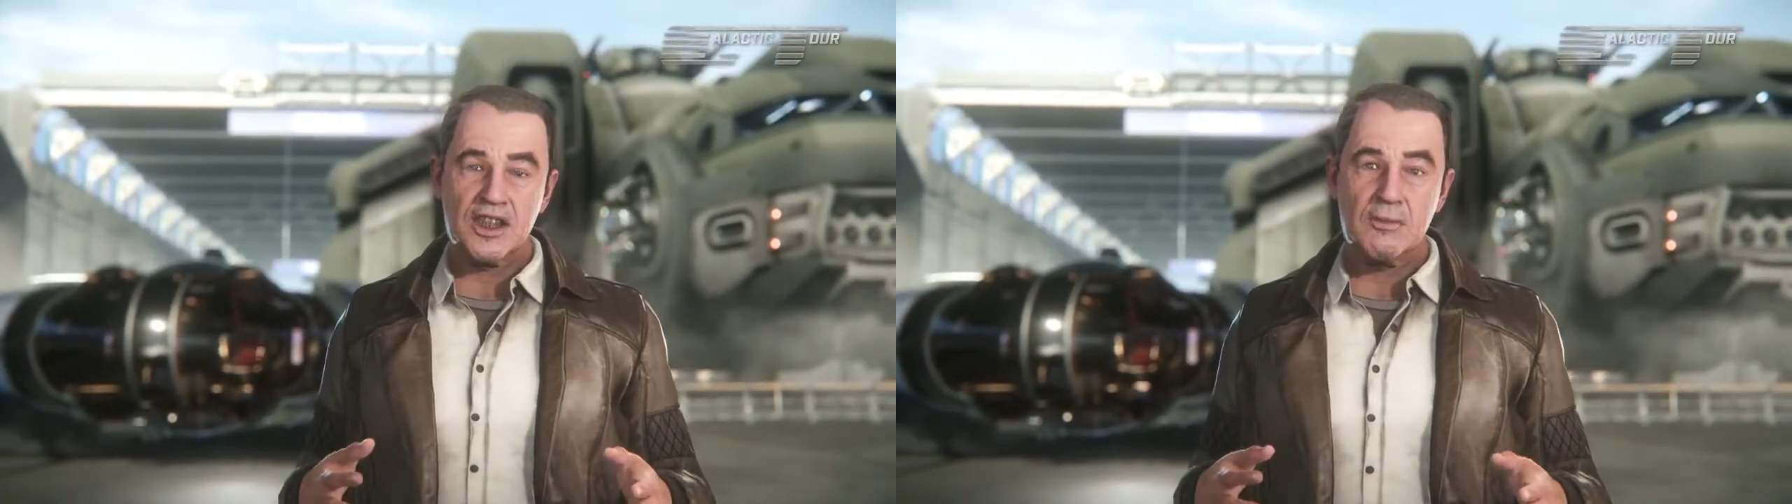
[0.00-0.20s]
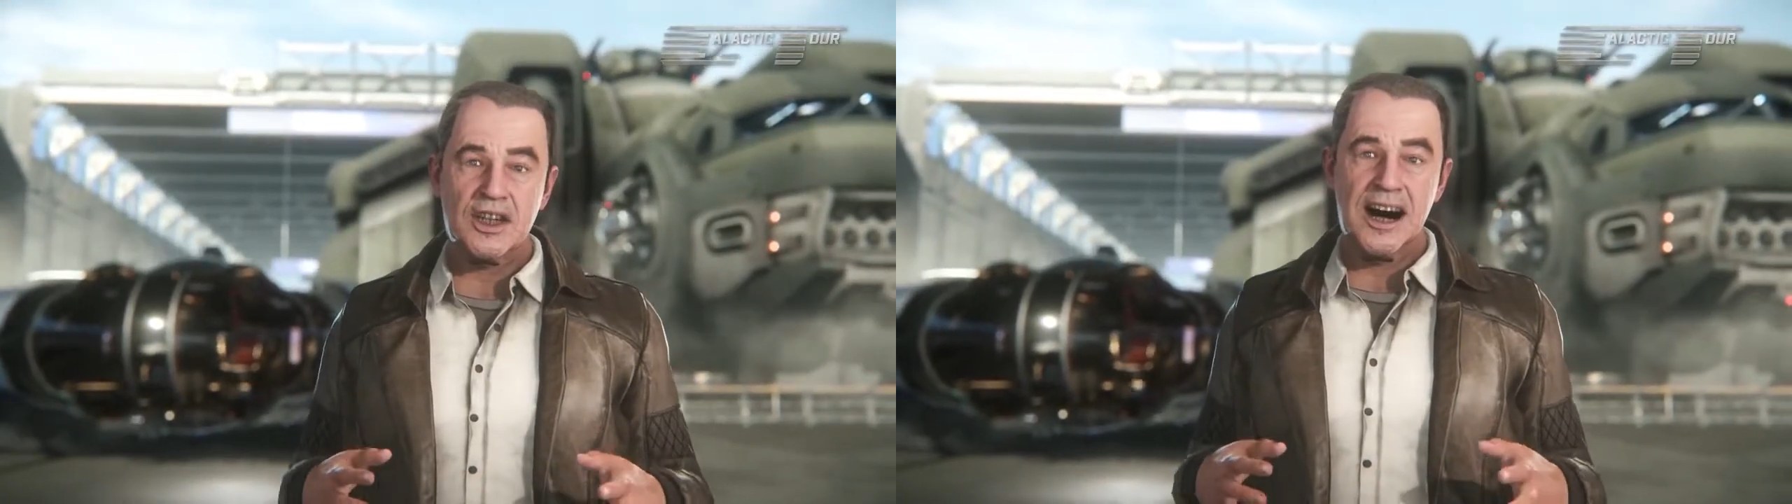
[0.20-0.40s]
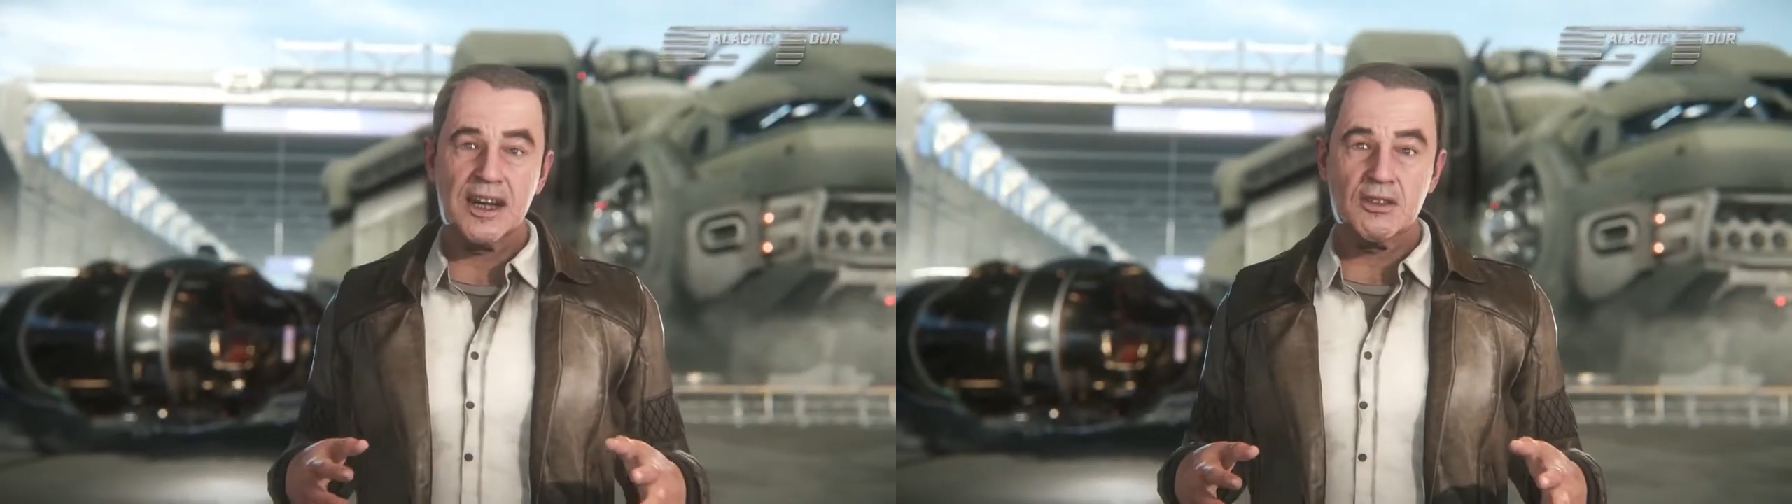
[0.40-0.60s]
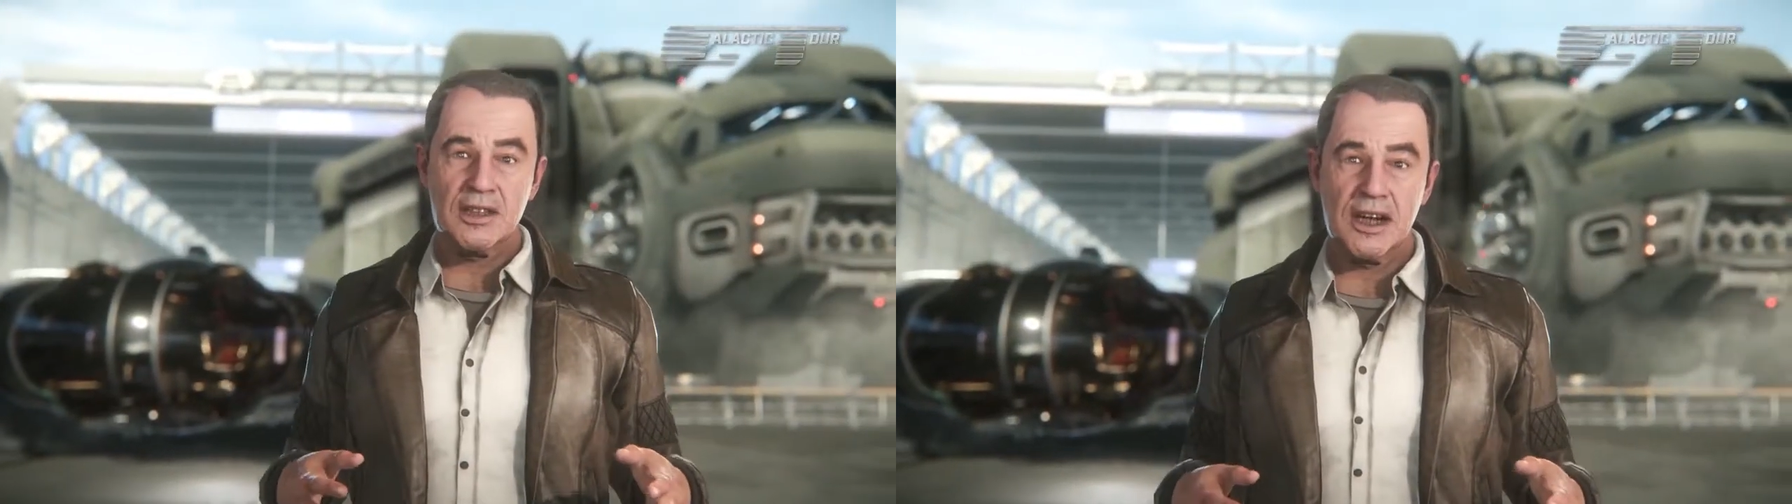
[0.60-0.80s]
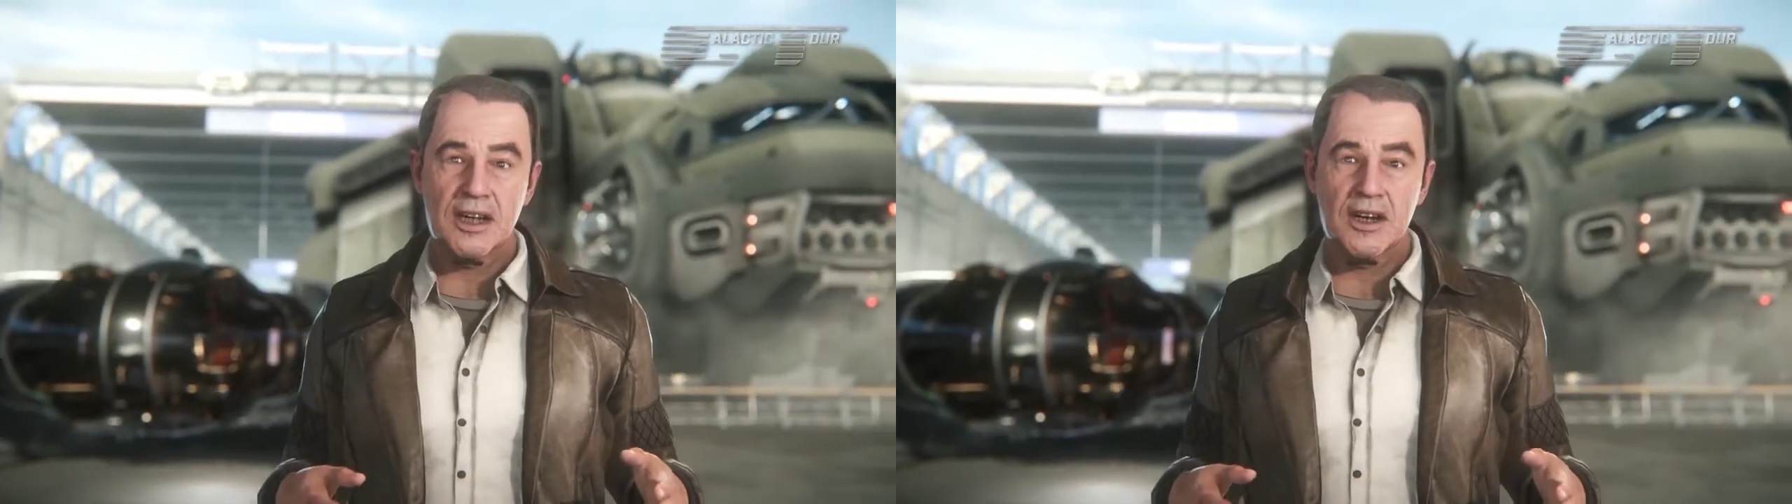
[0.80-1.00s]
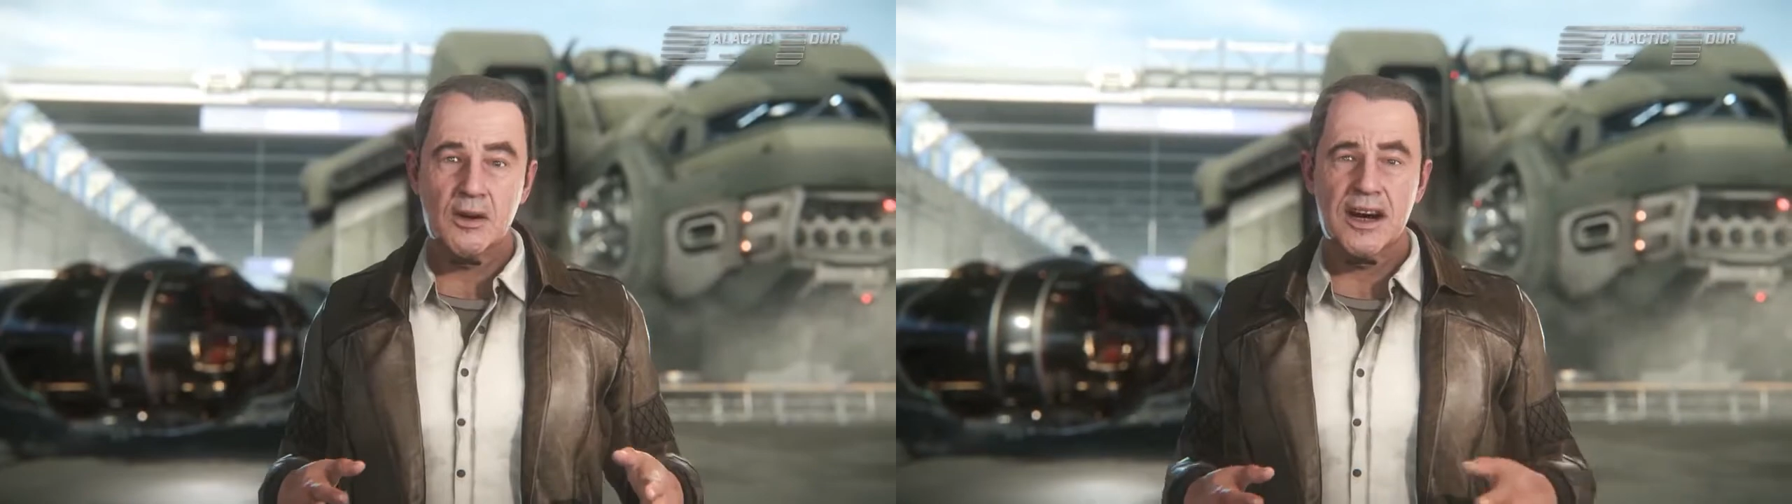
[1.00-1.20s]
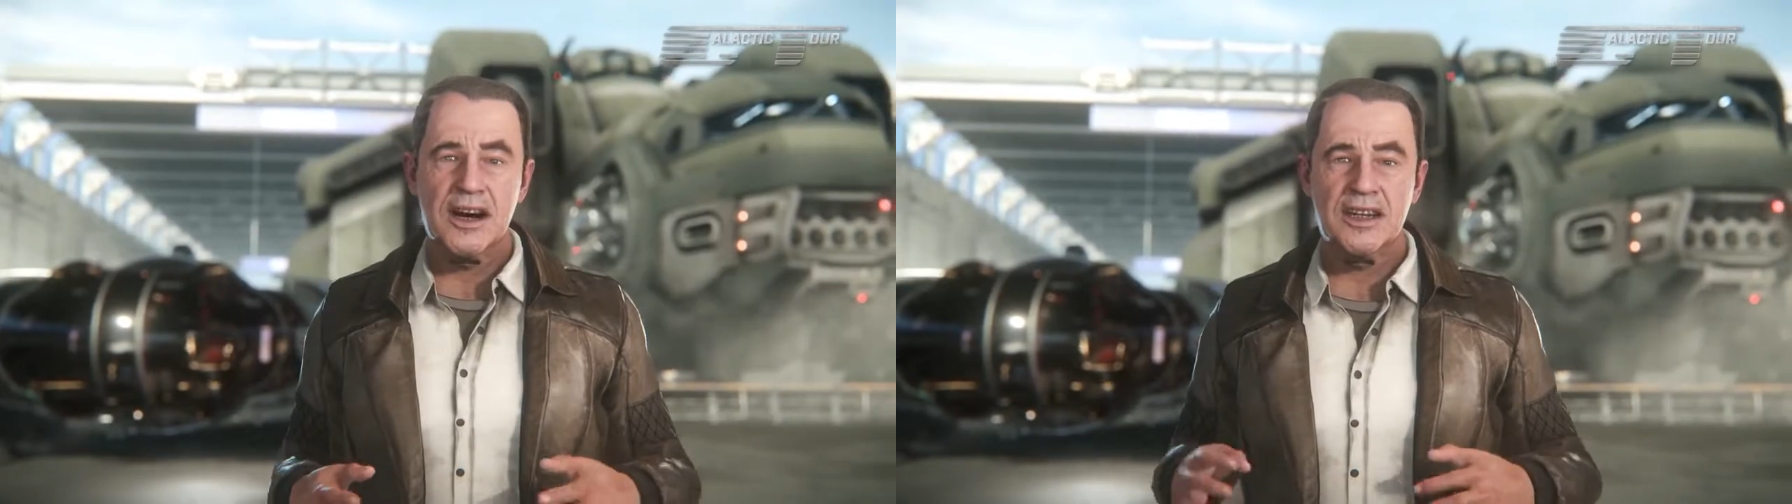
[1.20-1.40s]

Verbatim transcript: ships handle cargo,